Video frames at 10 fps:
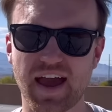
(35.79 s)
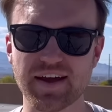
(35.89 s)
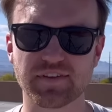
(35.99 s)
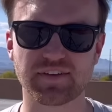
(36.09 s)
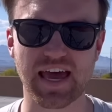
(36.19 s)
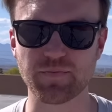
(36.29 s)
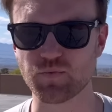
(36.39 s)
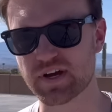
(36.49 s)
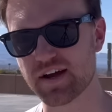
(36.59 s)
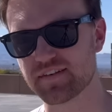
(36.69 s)
at the time
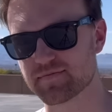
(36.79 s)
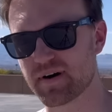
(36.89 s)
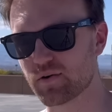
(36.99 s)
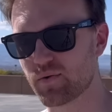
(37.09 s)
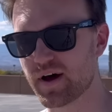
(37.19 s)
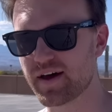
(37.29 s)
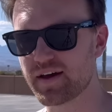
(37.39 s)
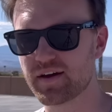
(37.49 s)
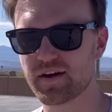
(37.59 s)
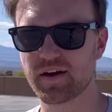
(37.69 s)
we got this Model Y,
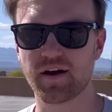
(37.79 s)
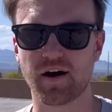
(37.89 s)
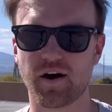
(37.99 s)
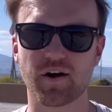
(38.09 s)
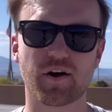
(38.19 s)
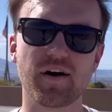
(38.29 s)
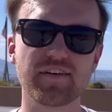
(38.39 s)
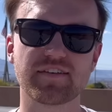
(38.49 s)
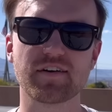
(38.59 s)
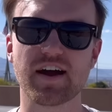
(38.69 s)
our
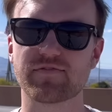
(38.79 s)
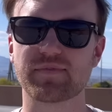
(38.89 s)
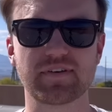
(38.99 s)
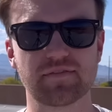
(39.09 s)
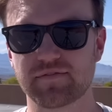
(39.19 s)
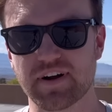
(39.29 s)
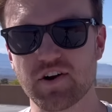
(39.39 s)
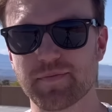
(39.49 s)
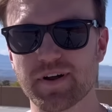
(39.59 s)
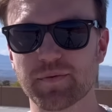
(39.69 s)
costs there have been
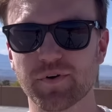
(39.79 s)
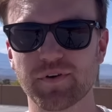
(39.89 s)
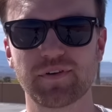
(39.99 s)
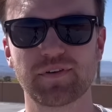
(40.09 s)
very minimal.